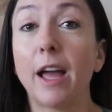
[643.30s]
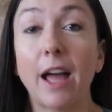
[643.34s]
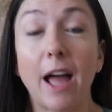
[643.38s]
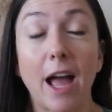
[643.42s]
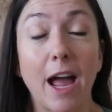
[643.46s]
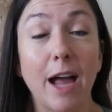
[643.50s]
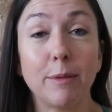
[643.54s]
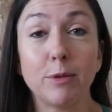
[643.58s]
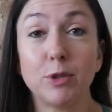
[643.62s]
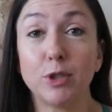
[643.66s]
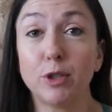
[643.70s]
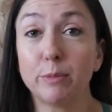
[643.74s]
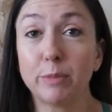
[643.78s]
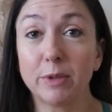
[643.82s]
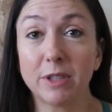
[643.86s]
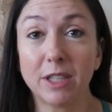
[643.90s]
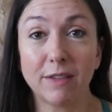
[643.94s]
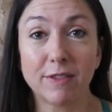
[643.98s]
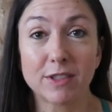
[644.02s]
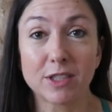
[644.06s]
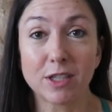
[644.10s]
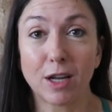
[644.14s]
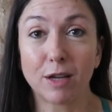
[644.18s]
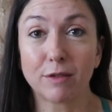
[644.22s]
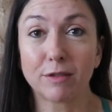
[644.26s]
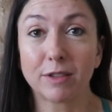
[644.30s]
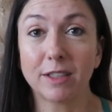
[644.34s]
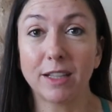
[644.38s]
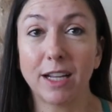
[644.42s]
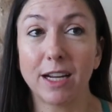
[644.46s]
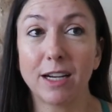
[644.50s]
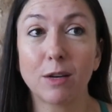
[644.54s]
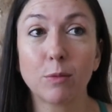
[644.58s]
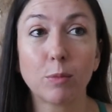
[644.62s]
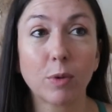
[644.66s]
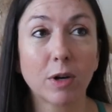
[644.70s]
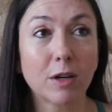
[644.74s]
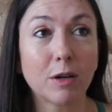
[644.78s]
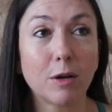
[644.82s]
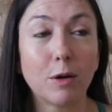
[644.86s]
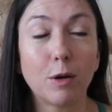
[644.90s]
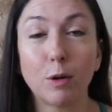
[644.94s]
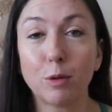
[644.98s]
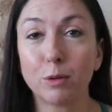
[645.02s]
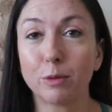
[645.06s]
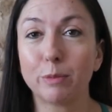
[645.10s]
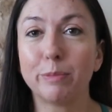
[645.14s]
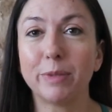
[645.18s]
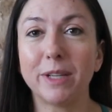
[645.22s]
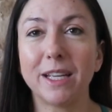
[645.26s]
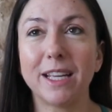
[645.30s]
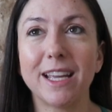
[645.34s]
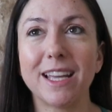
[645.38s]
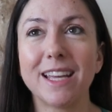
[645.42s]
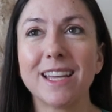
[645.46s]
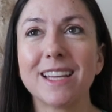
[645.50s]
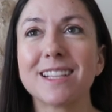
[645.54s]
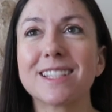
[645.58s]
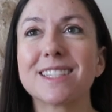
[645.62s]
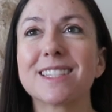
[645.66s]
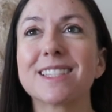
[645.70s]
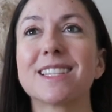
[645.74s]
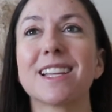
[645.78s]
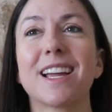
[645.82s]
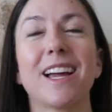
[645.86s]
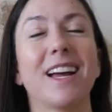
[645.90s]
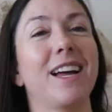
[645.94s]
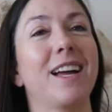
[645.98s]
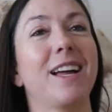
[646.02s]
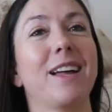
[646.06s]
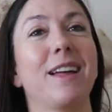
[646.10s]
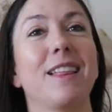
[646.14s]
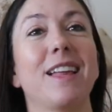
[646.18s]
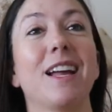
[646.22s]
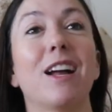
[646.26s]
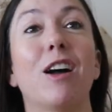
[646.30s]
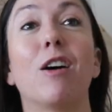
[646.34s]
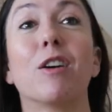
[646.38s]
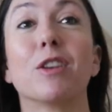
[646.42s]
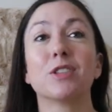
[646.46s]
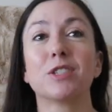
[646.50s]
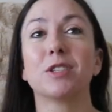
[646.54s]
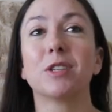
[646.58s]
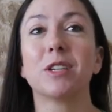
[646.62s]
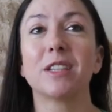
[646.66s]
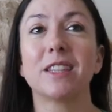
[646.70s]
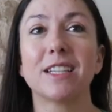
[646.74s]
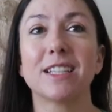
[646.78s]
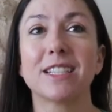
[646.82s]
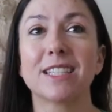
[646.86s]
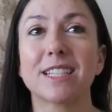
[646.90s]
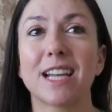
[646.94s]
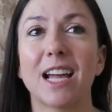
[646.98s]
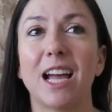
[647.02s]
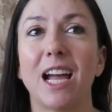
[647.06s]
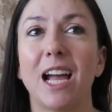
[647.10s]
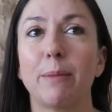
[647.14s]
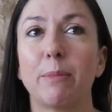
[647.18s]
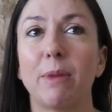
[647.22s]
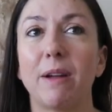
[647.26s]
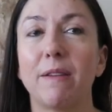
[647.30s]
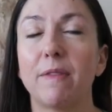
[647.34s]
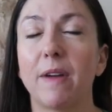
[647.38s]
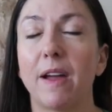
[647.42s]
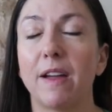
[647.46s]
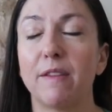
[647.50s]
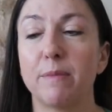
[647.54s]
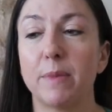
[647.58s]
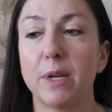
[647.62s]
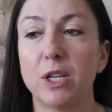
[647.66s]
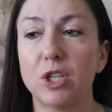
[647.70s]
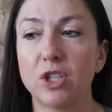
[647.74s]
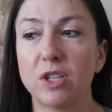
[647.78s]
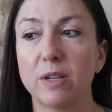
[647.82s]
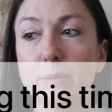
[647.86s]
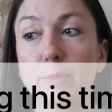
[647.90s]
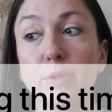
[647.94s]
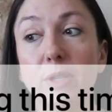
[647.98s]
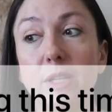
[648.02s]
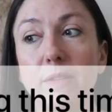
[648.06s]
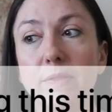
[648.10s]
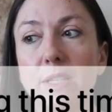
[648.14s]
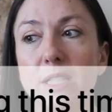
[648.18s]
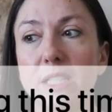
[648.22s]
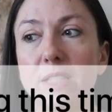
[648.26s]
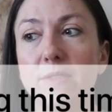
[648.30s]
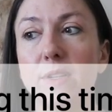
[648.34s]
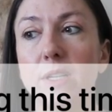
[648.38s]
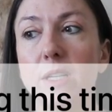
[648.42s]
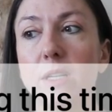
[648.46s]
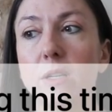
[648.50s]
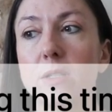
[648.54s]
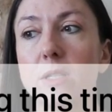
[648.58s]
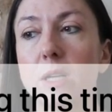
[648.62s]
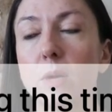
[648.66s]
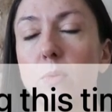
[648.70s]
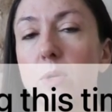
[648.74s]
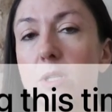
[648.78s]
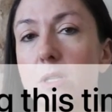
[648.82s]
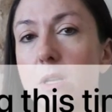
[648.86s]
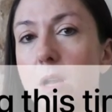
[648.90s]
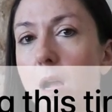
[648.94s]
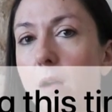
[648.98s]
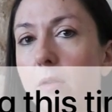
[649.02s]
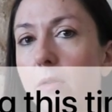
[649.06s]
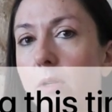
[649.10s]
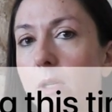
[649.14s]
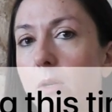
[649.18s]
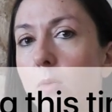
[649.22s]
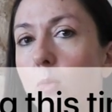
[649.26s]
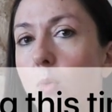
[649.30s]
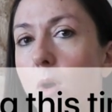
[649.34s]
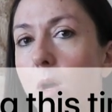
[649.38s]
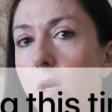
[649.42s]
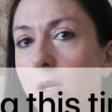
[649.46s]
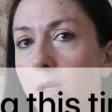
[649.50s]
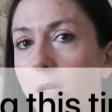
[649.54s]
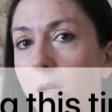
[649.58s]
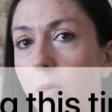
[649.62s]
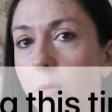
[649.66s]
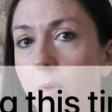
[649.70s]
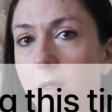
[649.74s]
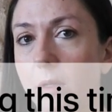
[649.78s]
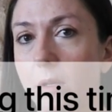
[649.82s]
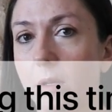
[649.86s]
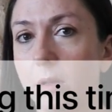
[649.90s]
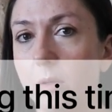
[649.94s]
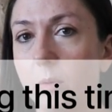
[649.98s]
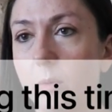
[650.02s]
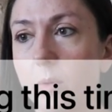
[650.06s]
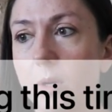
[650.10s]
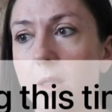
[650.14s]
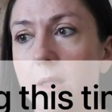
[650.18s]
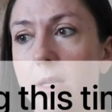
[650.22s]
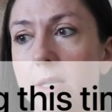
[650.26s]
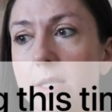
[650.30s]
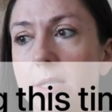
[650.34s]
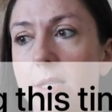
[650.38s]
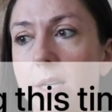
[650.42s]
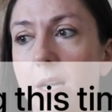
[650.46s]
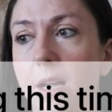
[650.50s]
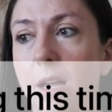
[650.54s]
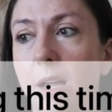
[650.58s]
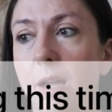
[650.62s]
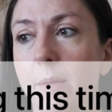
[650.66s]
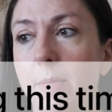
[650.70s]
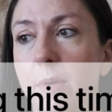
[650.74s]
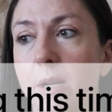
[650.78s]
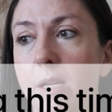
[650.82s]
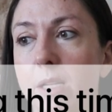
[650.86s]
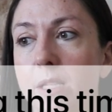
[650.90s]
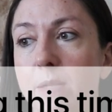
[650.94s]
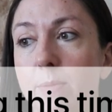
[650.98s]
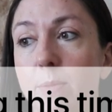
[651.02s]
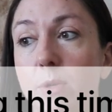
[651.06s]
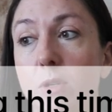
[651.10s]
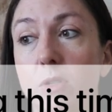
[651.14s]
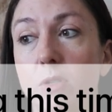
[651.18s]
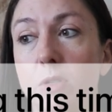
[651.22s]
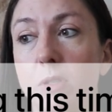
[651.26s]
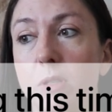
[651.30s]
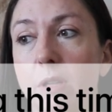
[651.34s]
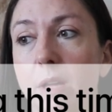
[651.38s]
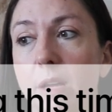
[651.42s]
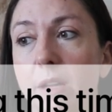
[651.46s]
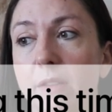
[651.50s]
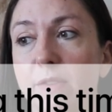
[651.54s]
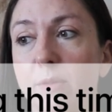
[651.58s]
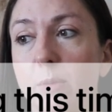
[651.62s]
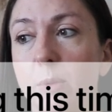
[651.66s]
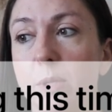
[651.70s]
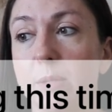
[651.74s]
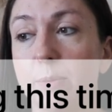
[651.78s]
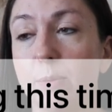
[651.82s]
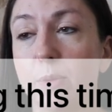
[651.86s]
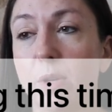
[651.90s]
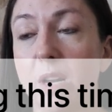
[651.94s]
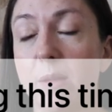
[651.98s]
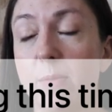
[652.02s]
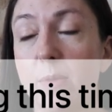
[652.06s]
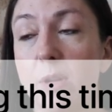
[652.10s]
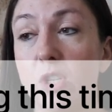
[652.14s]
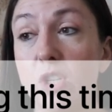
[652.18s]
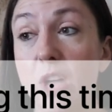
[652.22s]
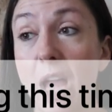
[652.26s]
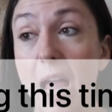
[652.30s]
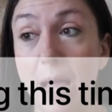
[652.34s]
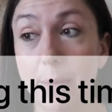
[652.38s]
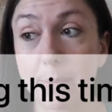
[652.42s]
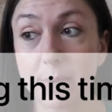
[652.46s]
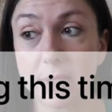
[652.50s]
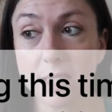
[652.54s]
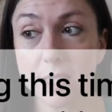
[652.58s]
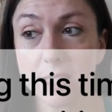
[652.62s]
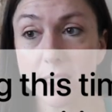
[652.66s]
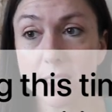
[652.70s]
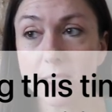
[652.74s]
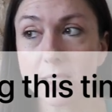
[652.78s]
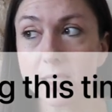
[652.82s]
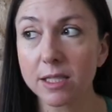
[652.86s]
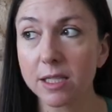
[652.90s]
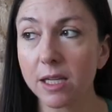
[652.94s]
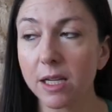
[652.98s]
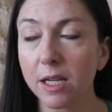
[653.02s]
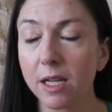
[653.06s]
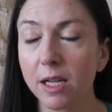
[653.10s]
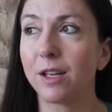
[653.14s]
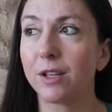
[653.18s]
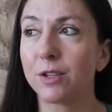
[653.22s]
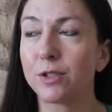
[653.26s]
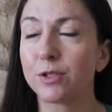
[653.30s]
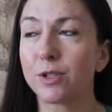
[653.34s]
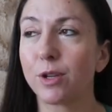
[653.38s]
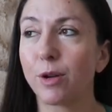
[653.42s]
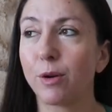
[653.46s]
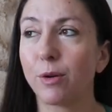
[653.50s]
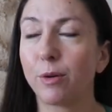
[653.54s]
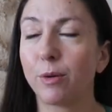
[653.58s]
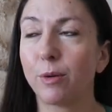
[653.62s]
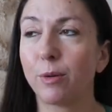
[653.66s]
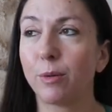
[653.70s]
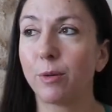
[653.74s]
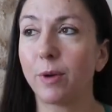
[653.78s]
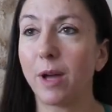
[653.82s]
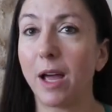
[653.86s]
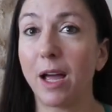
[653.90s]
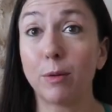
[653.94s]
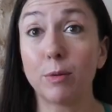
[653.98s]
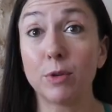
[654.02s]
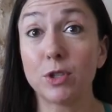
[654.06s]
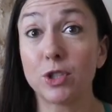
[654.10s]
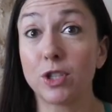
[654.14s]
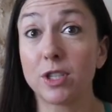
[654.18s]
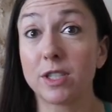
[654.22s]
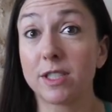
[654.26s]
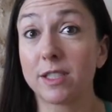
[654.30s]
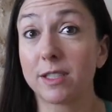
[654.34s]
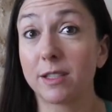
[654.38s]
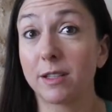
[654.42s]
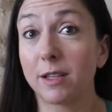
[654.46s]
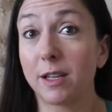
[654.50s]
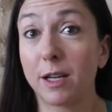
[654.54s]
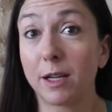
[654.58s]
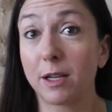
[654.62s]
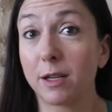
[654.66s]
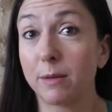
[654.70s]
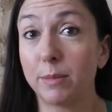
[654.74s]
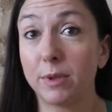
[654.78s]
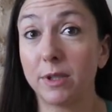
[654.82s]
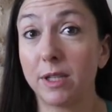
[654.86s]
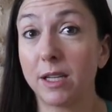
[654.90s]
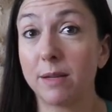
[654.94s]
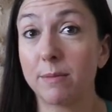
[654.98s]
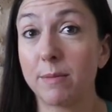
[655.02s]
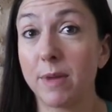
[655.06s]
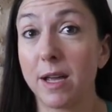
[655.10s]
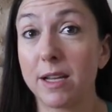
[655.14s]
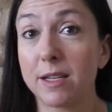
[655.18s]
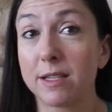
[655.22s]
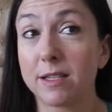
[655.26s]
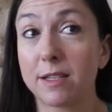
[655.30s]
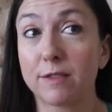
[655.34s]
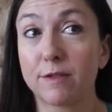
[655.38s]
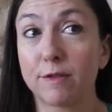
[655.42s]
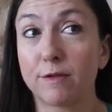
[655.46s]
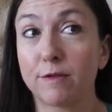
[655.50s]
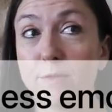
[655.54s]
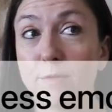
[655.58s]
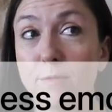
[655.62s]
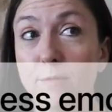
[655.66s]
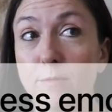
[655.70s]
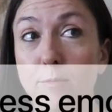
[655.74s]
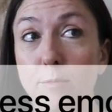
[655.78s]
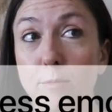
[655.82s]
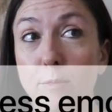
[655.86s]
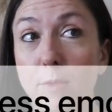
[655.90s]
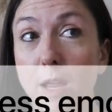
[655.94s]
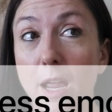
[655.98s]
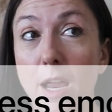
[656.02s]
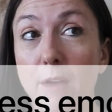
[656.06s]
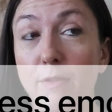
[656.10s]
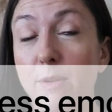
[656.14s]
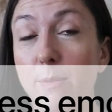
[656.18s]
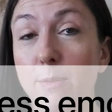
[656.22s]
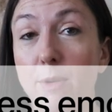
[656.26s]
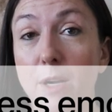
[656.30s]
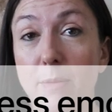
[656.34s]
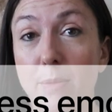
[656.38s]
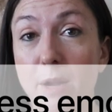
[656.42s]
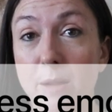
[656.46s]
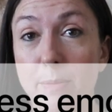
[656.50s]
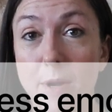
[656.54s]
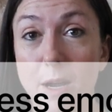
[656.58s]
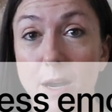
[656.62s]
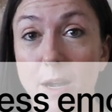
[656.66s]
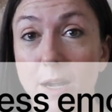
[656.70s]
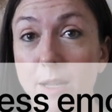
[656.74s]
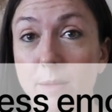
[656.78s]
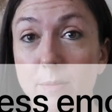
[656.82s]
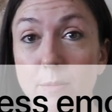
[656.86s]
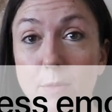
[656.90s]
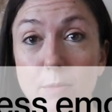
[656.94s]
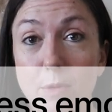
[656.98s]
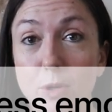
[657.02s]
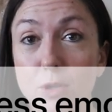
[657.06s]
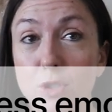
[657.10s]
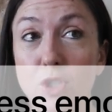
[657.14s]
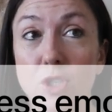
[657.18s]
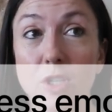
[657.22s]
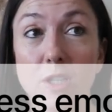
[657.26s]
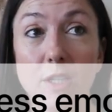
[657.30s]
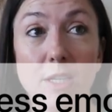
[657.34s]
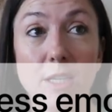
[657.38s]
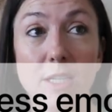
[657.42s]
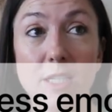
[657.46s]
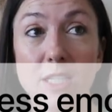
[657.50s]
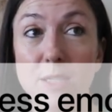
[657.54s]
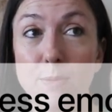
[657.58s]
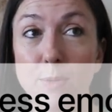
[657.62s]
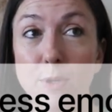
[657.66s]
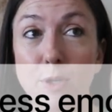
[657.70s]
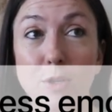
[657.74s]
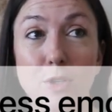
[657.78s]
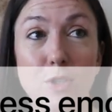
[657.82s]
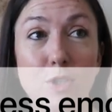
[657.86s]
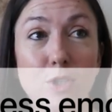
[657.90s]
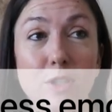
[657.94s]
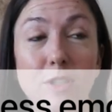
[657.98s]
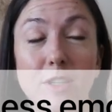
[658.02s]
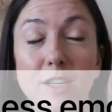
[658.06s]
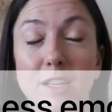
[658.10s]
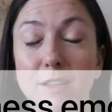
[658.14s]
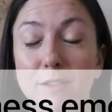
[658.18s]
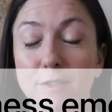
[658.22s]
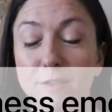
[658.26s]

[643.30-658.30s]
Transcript: I do believe it's all related. We are whole beings. Uh, also, at this time, I've, I've, mentioned in previous videos, I was not really walking with the Lord at this time. My spiritual life was pretty much absent. So I was just a complete mess, every part of my body, emotionally, spiritually,